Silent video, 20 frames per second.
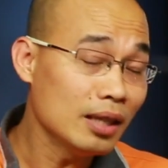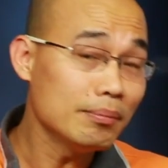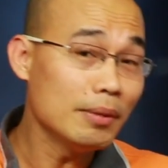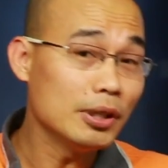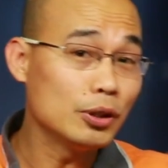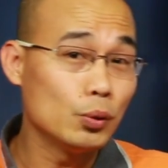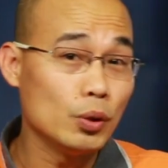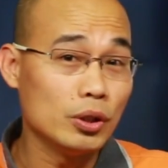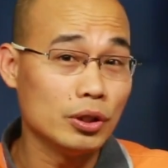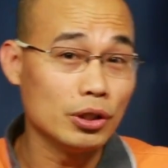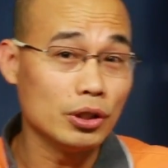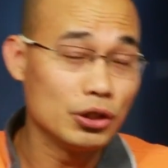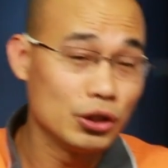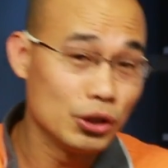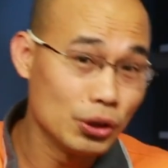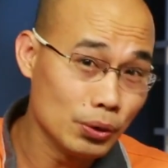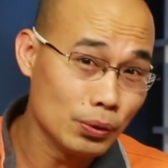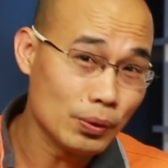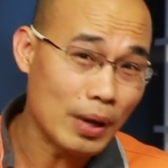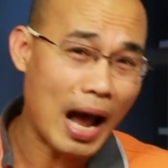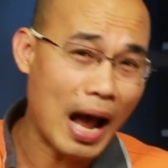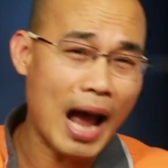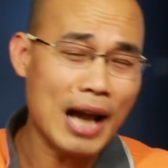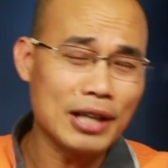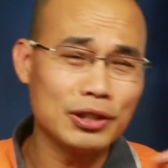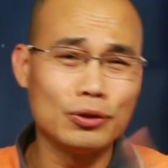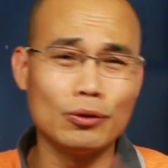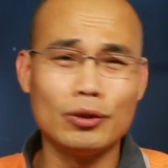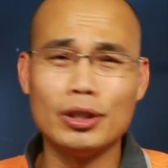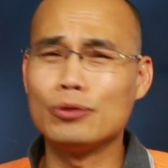between the two
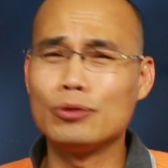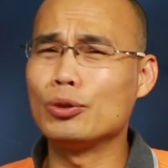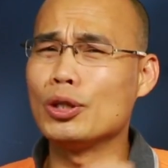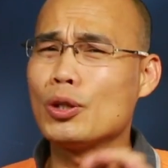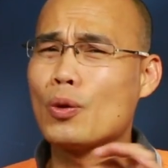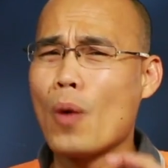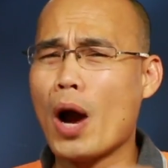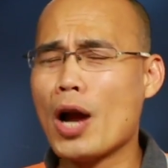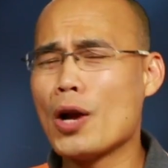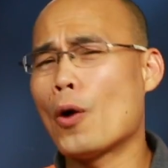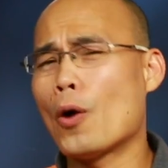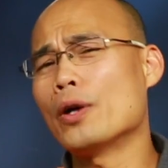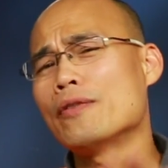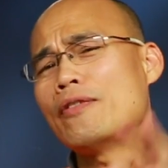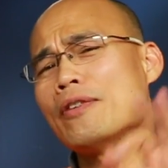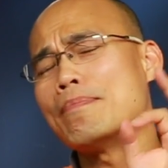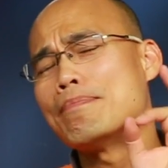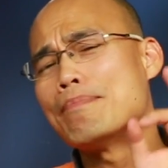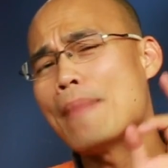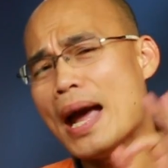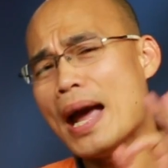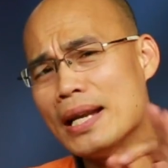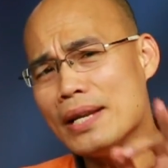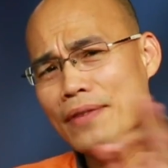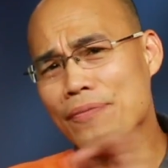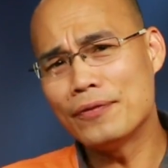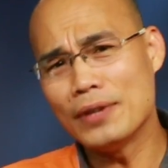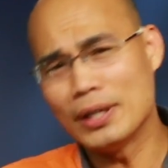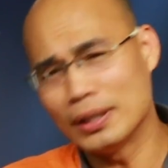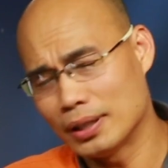actually require or even
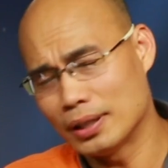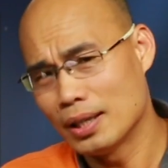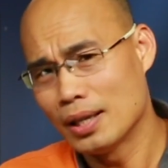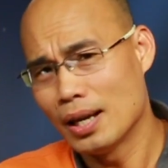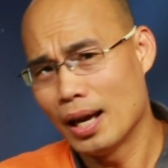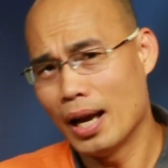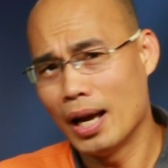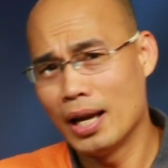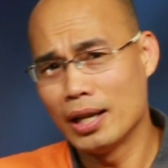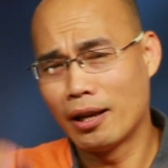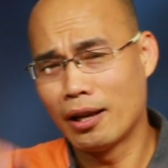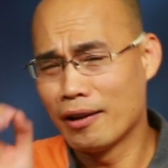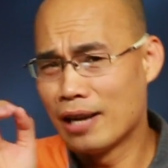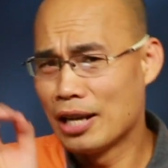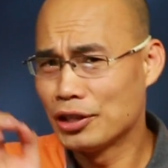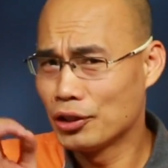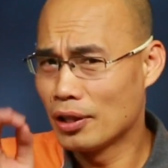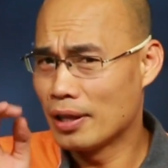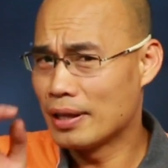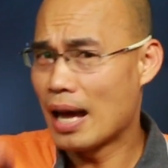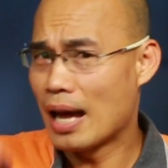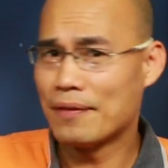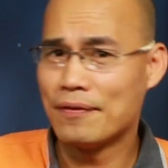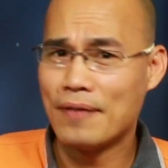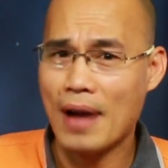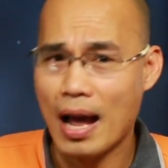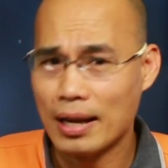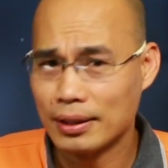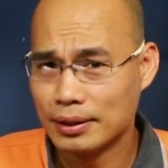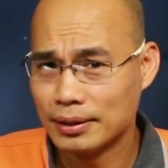benefit a connection that
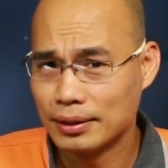fast.